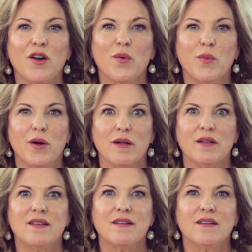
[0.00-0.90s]
in our
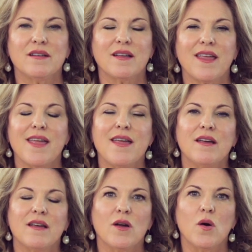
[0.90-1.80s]
world
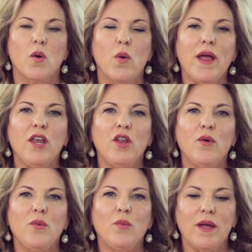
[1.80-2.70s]
when
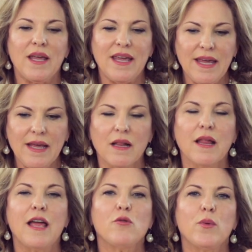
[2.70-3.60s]
you
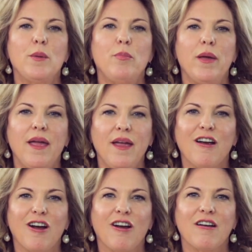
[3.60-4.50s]
heal and
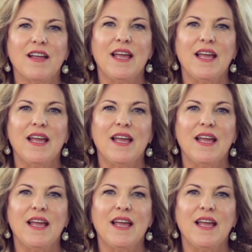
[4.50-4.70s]
repair